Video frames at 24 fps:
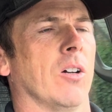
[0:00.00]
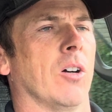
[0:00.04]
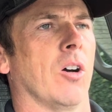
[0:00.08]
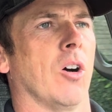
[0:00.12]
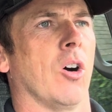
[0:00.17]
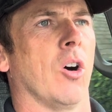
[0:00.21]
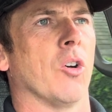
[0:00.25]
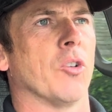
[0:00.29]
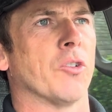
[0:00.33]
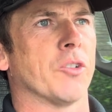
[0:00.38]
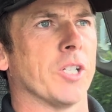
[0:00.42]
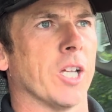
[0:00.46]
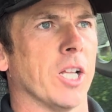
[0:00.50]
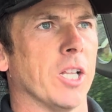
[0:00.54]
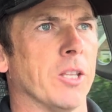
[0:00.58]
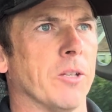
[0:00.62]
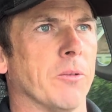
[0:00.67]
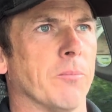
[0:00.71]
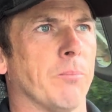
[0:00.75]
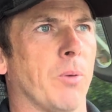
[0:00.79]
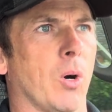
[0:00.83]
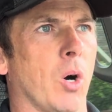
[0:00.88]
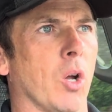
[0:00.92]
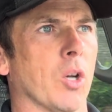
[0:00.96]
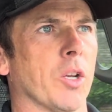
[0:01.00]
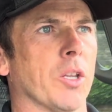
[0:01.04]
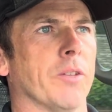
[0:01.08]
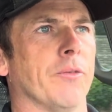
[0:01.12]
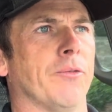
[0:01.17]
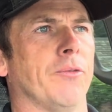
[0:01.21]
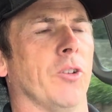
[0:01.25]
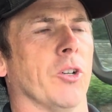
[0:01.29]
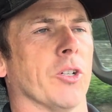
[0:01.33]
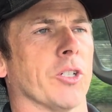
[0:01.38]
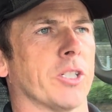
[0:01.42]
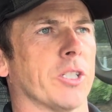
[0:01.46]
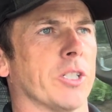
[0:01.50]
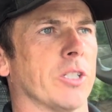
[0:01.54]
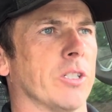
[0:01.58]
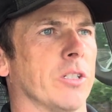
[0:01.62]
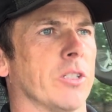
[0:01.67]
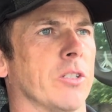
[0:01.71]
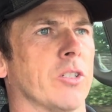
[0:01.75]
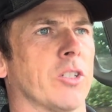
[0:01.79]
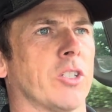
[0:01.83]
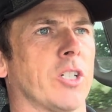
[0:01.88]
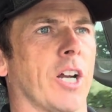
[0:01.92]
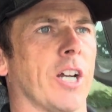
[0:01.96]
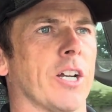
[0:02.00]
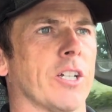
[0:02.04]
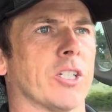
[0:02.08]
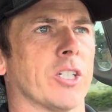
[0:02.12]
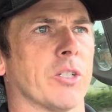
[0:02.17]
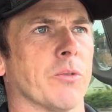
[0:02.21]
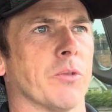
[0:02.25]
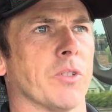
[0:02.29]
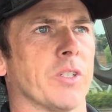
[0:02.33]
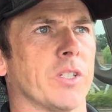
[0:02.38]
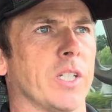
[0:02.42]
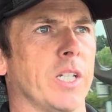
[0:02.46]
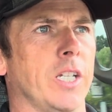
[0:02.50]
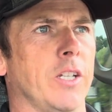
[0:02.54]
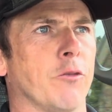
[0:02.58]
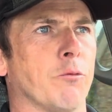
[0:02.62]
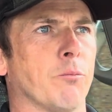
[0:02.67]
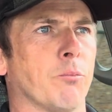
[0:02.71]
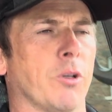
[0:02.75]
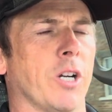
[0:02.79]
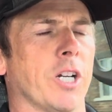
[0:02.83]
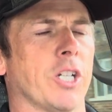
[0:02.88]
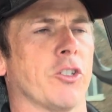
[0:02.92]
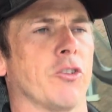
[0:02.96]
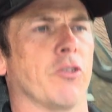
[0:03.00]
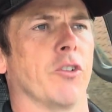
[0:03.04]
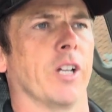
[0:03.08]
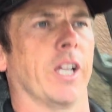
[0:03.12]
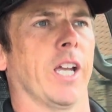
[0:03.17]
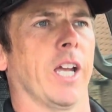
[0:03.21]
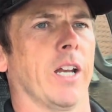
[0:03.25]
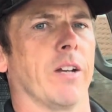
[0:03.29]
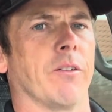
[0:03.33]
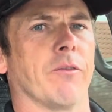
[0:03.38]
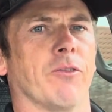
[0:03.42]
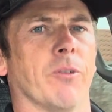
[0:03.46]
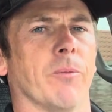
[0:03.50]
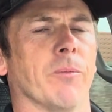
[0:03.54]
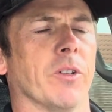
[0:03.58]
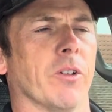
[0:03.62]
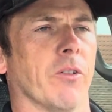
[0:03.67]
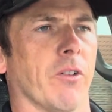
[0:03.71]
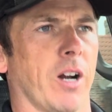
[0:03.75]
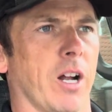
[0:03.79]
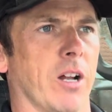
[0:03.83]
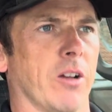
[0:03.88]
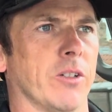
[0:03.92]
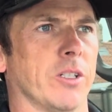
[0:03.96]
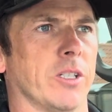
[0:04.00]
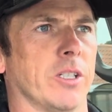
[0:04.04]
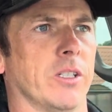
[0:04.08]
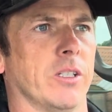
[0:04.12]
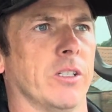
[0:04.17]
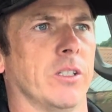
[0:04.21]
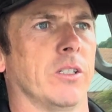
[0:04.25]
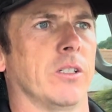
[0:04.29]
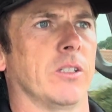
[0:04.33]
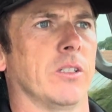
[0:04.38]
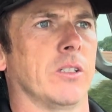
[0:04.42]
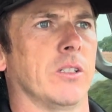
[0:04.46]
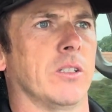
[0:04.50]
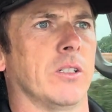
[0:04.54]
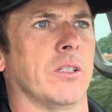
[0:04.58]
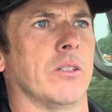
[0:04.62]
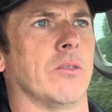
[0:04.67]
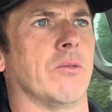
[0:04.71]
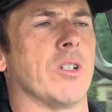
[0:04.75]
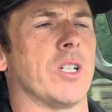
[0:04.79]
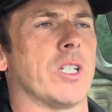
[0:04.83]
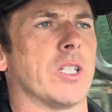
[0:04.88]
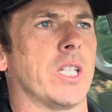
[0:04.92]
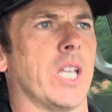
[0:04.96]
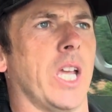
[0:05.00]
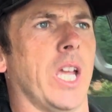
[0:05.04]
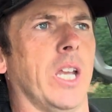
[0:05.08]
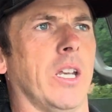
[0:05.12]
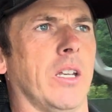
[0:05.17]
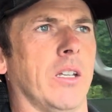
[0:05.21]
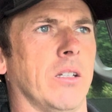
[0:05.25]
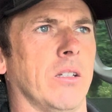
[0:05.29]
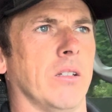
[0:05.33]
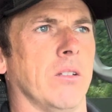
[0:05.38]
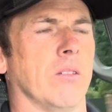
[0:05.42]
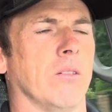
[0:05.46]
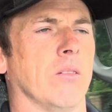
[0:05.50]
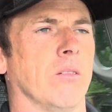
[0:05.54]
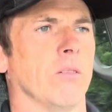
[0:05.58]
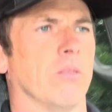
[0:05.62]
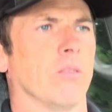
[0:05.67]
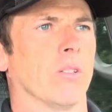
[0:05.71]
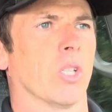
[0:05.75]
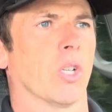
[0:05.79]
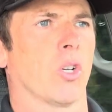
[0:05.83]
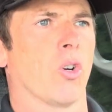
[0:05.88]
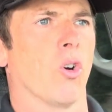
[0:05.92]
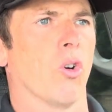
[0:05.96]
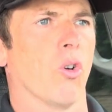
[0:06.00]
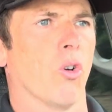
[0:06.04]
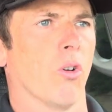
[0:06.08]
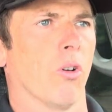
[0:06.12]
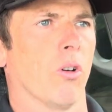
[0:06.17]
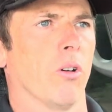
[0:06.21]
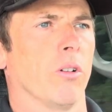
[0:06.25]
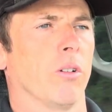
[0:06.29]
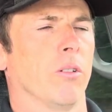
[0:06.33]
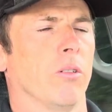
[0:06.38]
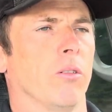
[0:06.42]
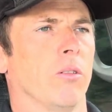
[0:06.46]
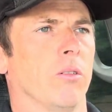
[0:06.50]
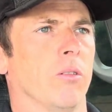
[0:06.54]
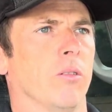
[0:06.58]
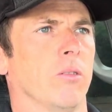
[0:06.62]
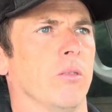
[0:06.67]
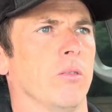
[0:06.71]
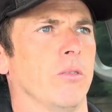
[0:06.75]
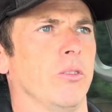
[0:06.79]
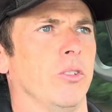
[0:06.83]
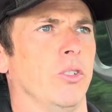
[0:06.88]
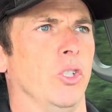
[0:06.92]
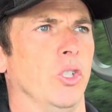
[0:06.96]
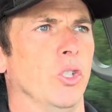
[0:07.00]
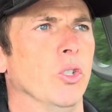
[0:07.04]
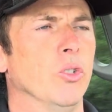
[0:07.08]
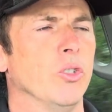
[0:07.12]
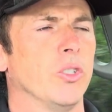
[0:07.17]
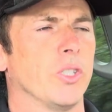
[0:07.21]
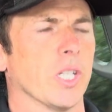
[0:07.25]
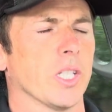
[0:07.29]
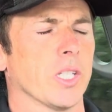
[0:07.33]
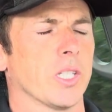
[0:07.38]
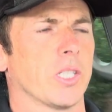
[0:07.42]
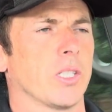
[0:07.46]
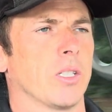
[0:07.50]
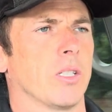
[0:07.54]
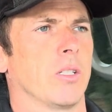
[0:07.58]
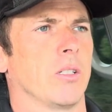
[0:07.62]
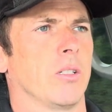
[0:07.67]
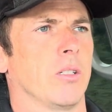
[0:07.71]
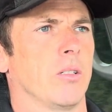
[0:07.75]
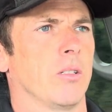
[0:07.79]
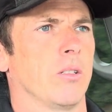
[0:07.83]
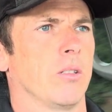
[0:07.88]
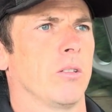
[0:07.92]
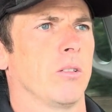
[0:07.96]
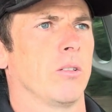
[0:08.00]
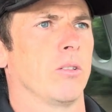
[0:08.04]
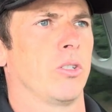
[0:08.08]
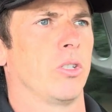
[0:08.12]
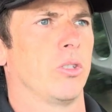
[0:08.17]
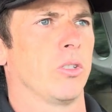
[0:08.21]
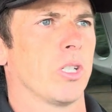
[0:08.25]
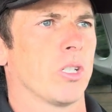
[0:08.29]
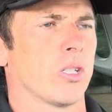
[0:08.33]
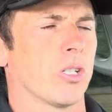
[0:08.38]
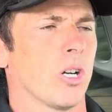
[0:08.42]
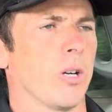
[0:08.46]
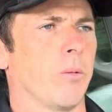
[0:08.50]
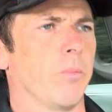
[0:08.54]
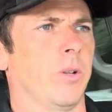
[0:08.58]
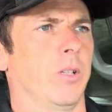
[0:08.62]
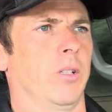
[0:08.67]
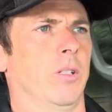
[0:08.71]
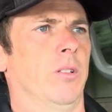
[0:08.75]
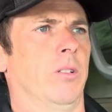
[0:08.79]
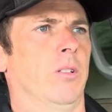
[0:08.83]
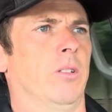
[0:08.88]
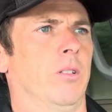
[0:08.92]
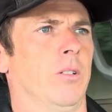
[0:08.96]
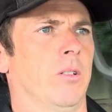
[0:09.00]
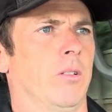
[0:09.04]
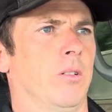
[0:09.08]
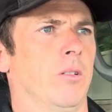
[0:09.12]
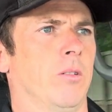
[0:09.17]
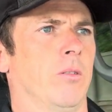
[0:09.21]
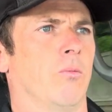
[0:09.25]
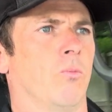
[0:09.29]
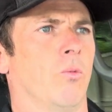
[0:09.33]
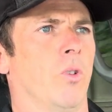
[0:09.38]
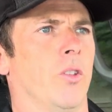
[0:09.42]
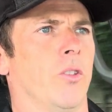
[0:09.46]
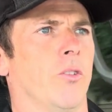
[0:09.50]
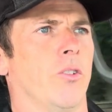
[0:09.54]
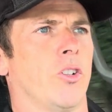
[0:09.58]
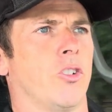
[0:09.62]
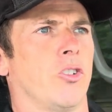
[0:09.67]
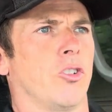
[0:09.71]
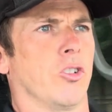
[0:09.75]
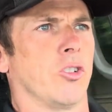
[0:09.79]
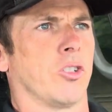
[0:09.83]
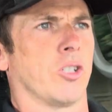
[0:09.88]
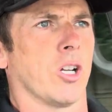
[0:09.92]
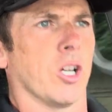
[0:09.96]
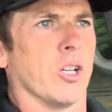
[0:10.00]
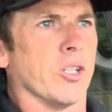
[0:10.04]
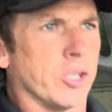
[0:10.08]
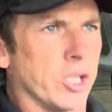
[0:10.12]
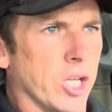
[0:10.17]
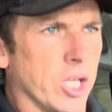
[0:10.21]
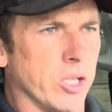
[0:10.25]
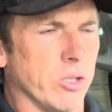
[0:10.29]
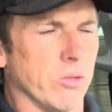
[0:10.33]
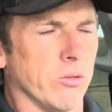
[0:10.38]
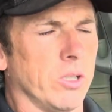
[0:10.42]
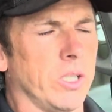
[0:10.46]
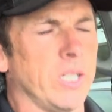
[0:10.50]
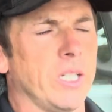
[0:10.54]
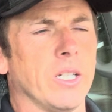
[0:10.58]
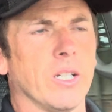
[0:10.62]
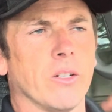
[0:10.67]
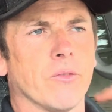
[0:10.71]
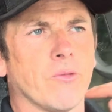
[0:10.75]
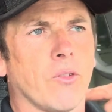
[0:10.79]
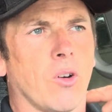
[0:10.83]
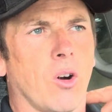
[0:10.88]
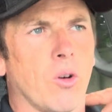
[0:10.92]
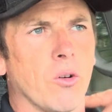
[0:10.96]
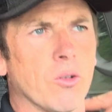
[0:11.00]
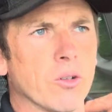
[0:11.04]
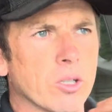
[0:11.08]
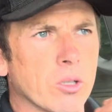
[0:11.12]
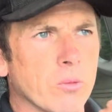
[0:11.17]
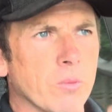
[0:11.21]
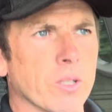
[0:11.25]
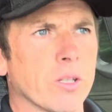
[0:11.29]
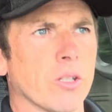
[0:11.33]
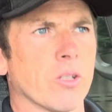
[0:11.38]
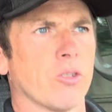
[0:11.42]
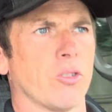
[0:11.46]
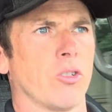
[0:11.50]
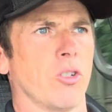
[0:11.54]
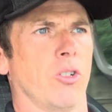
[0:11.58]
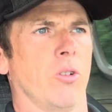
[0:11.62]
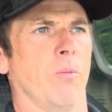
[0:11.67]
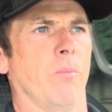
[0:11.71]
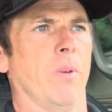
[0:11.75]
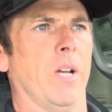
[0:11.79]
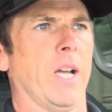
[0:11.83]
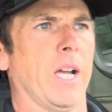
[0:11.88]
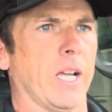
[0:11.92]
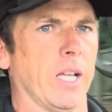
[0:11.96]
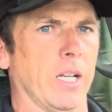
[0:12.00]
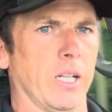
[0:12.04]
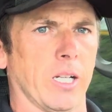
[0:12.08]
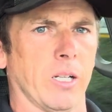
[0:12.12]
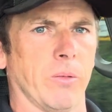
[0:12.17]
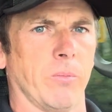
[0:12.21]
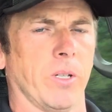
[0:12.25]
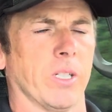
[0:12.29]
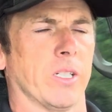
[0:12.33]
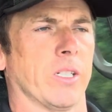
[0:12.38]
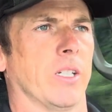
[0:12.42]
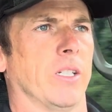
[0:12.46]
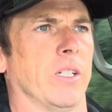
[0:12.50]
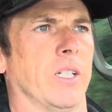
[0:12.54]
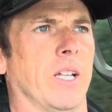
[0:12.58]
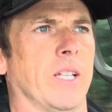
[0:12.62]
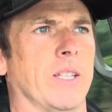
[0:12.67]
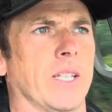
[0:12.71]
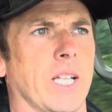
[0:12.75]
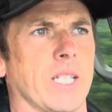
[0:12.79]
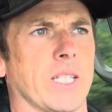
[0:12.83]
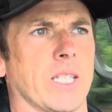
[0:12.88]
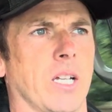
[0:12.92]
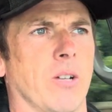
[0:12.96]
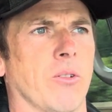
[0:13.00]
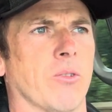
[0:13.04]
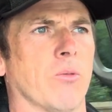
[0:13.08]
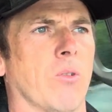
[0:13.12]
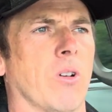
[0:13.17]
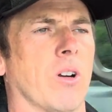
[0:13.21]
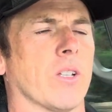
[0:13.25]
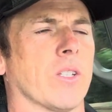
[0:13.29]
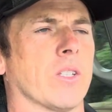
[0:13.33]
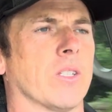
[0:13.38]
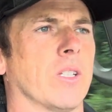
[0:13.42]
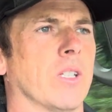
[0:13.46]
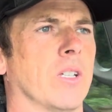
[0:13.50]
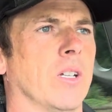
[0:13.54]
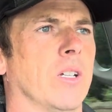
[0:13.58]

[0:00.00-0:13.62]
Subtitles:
until the ball of the foot starts to receive pressure again from the ground, which then the core uses to determine whether it should continue leaning forward or whether it should come back a little bit, and that's how it works.